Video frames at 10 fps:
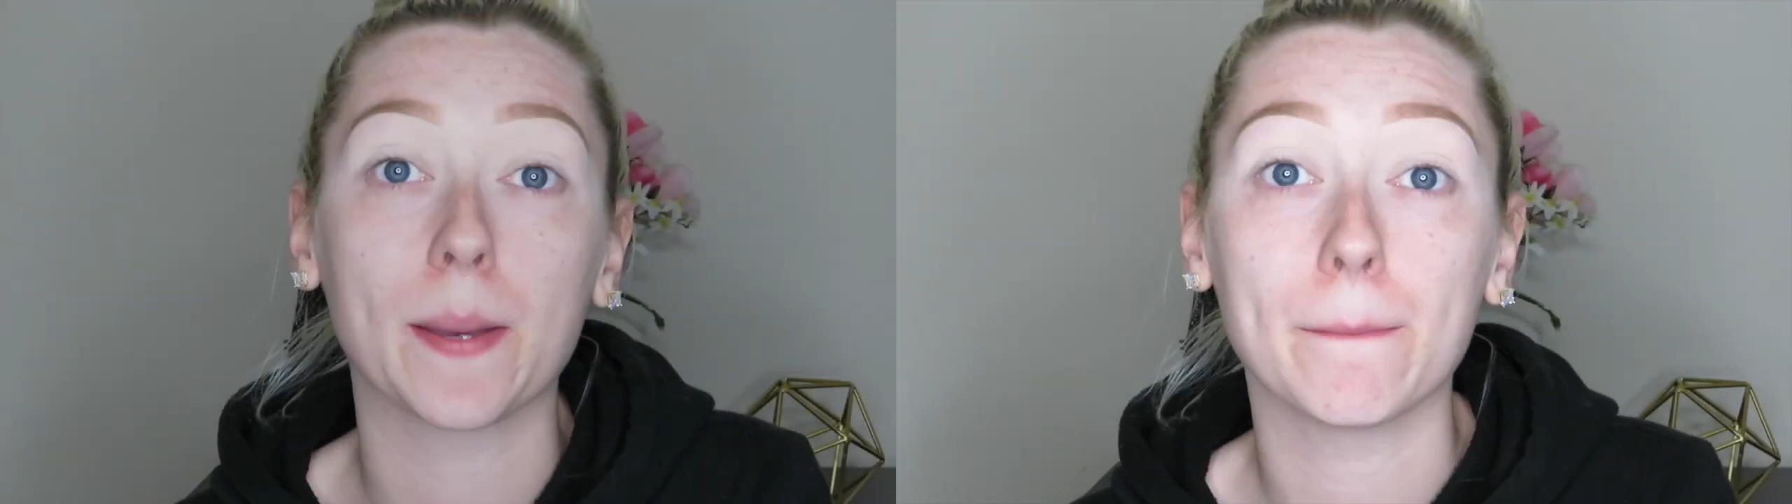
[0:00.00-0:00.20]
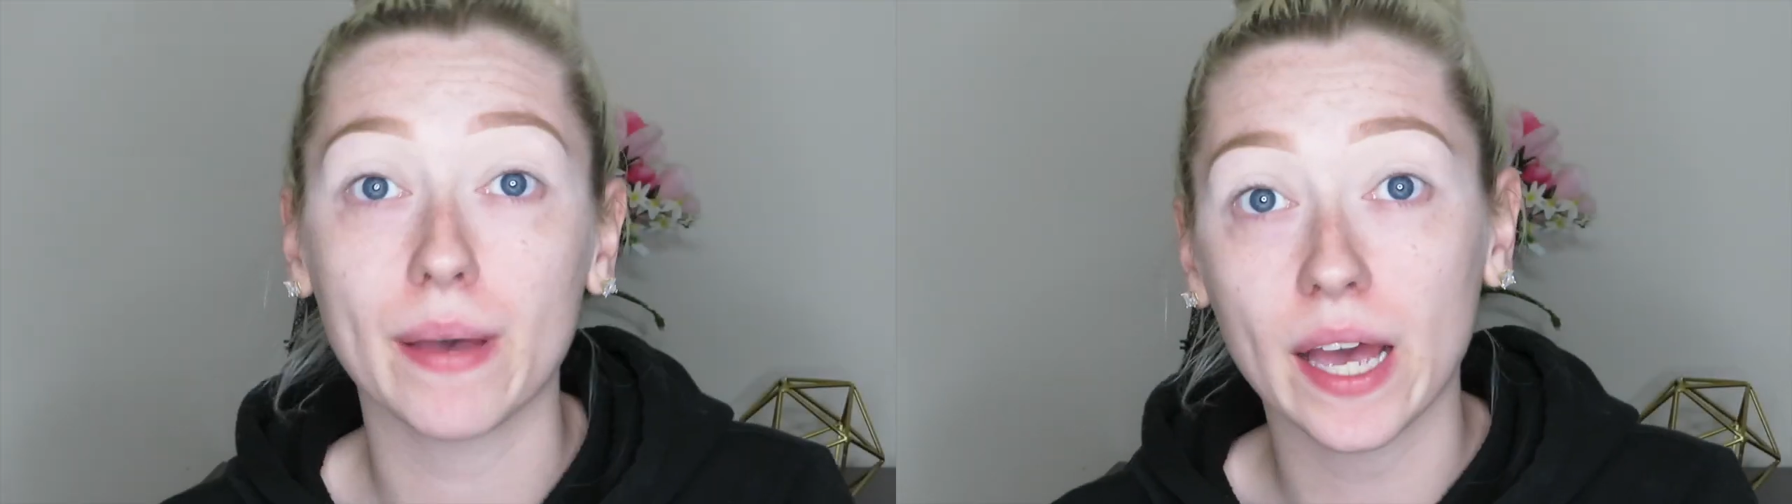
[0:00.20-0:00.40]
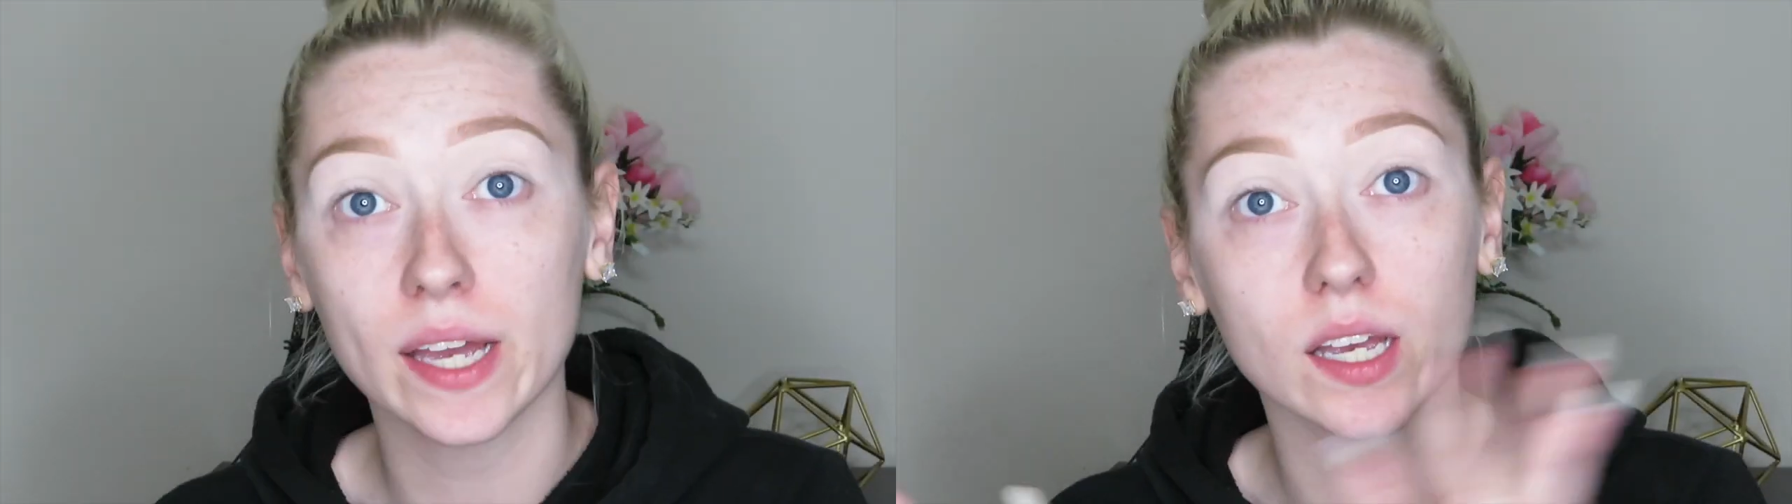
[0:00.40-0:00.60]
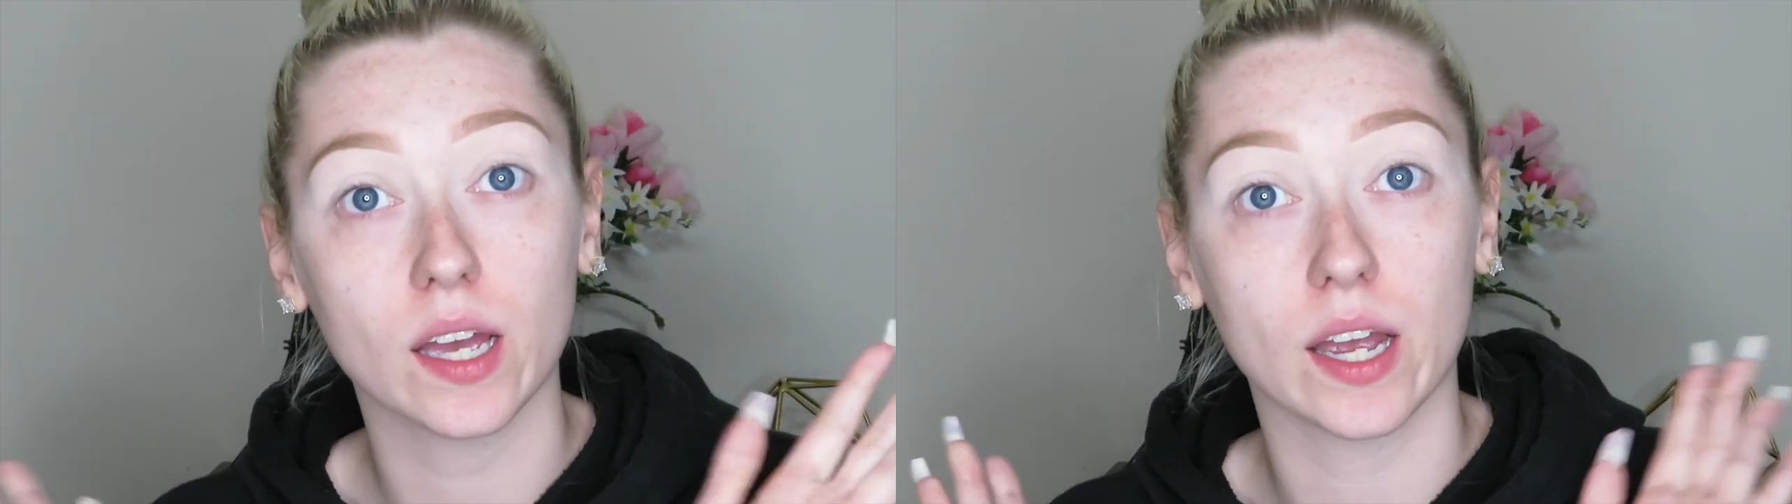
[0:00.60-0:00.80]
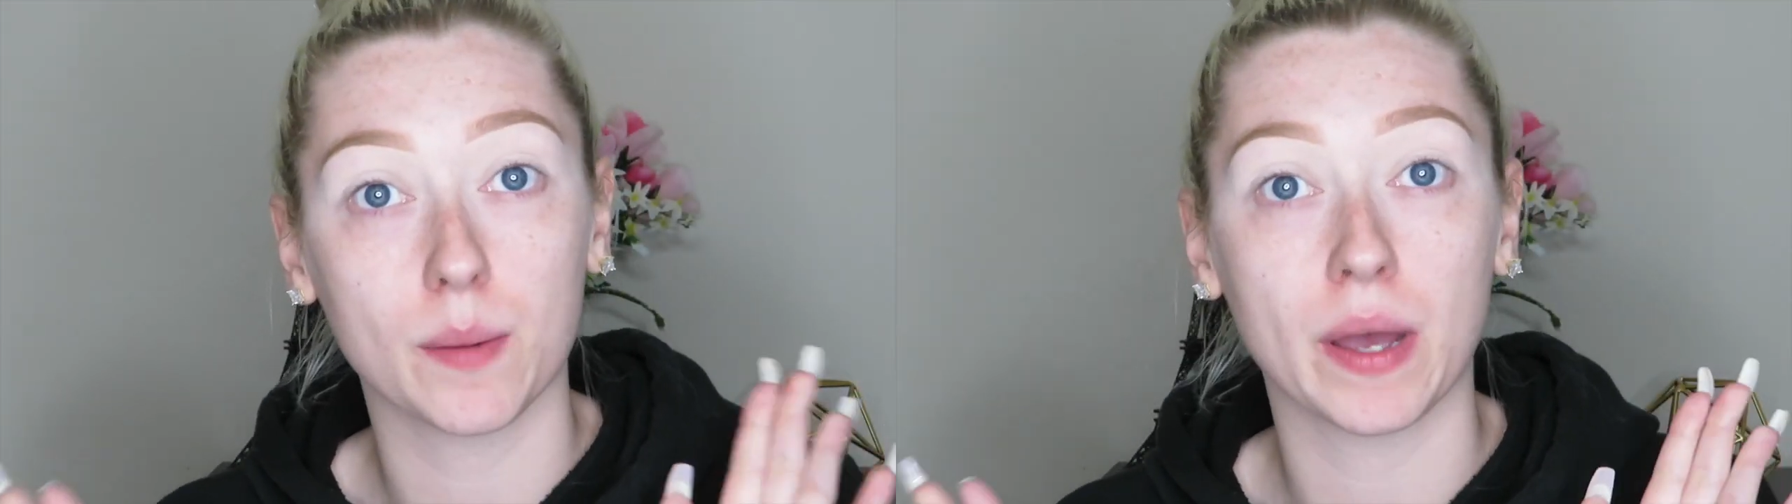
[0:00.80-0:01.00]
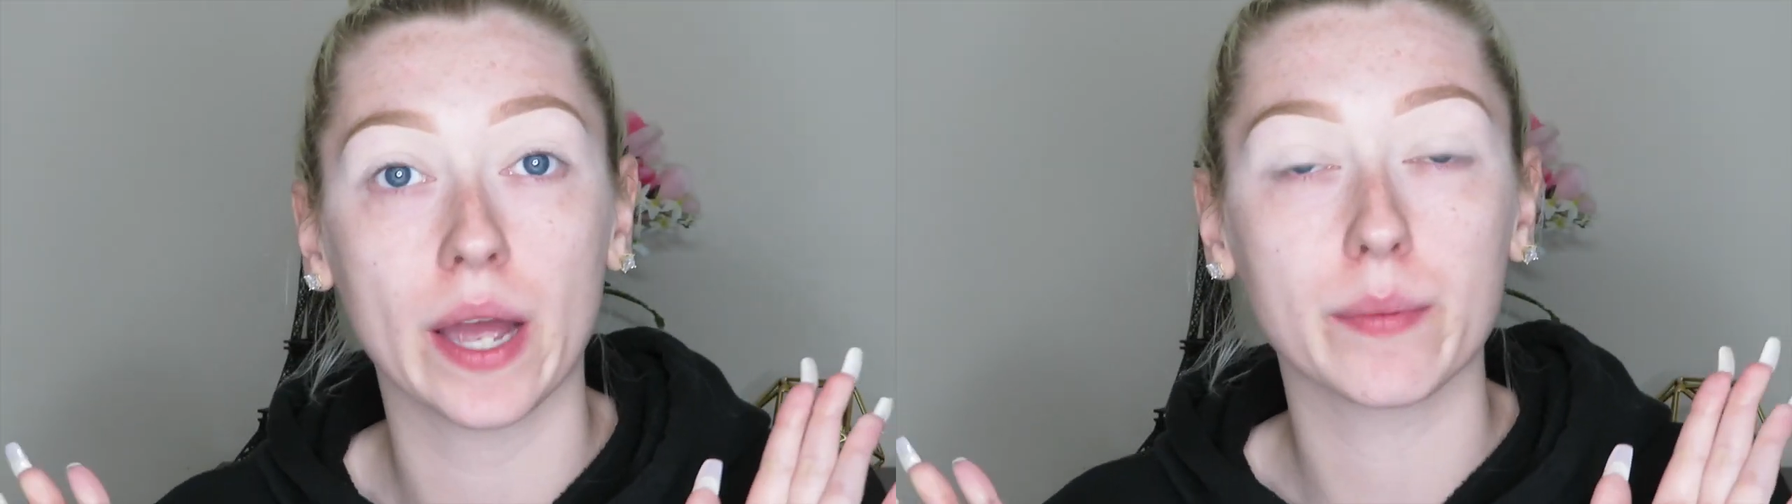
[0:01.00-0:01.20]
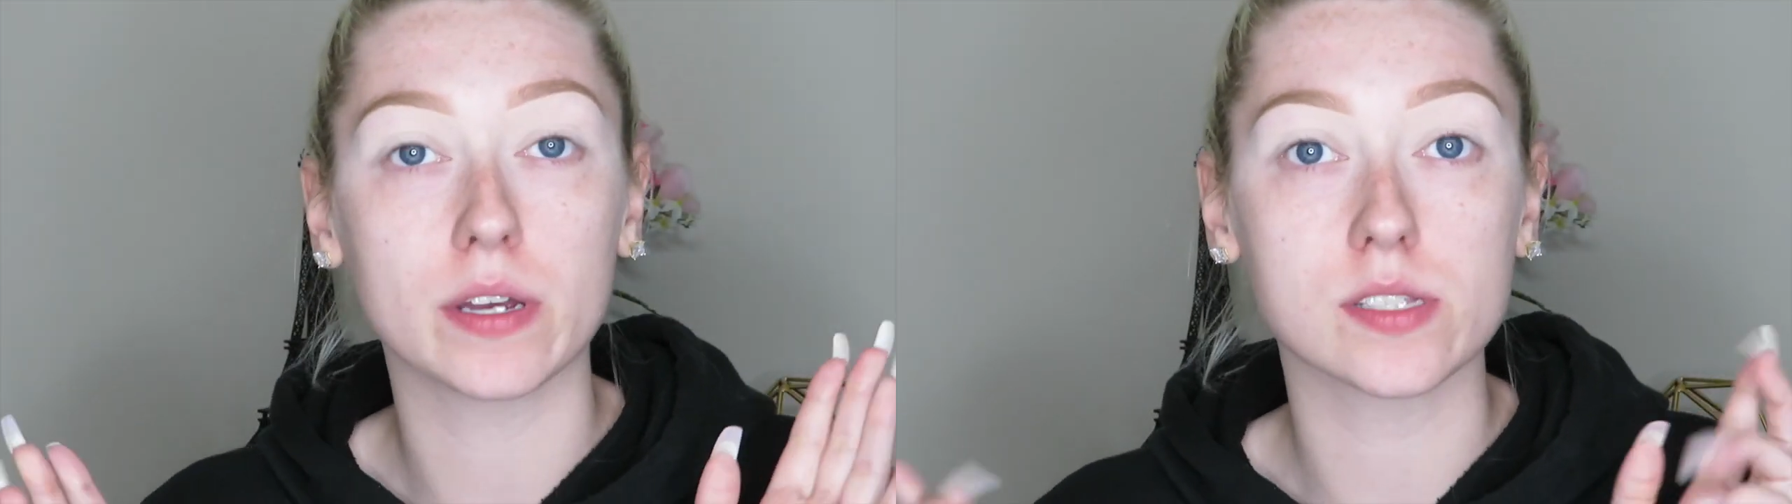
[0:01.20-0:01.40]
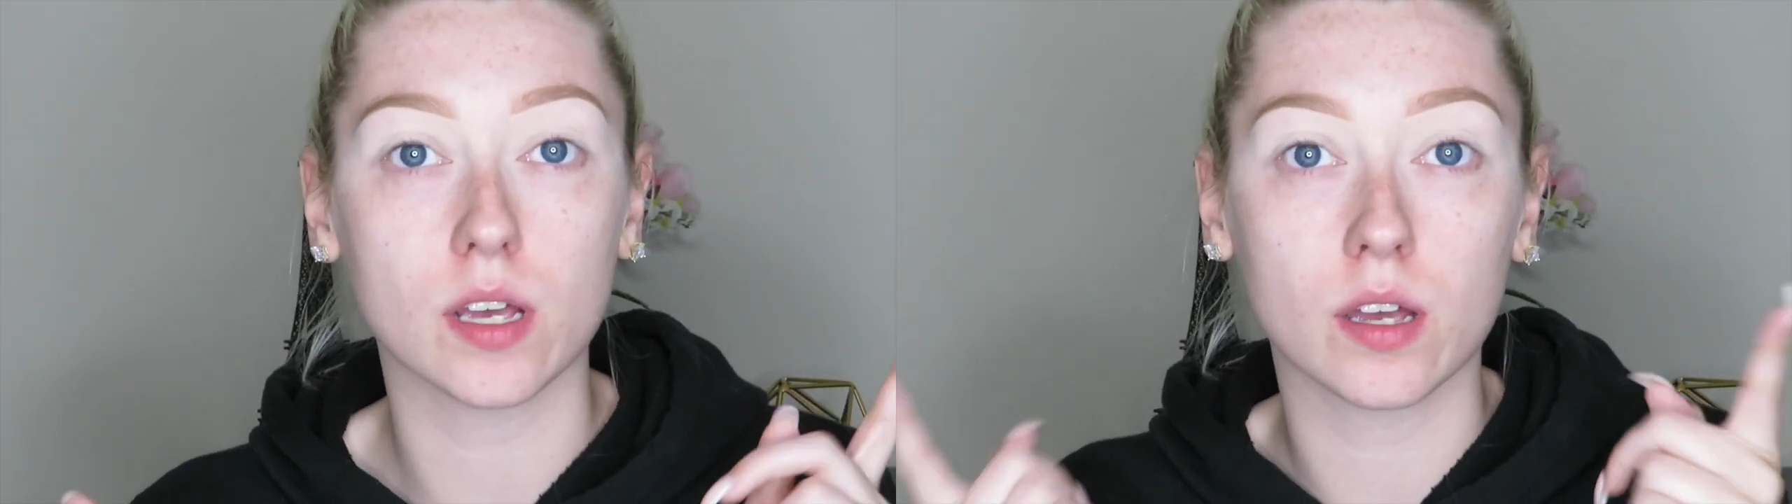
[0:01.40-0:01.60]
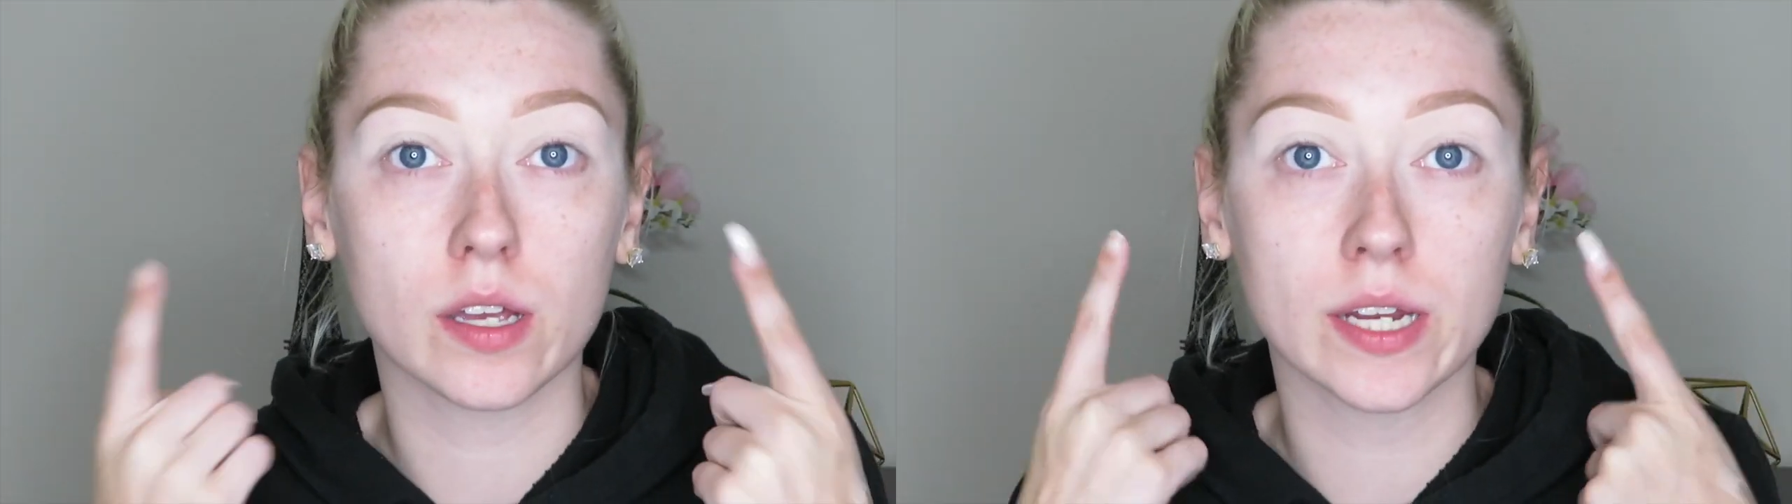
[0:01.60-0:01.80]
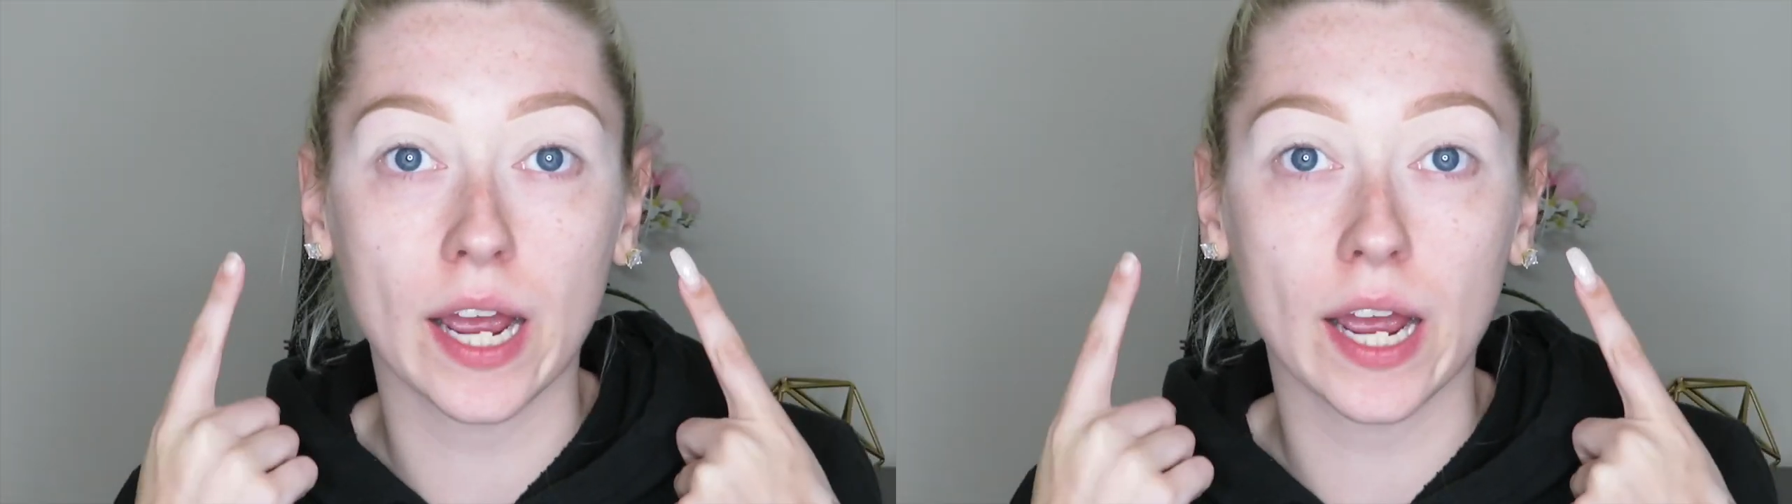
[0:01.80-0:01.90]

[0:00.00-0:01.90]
am back. I got my eyebrows on.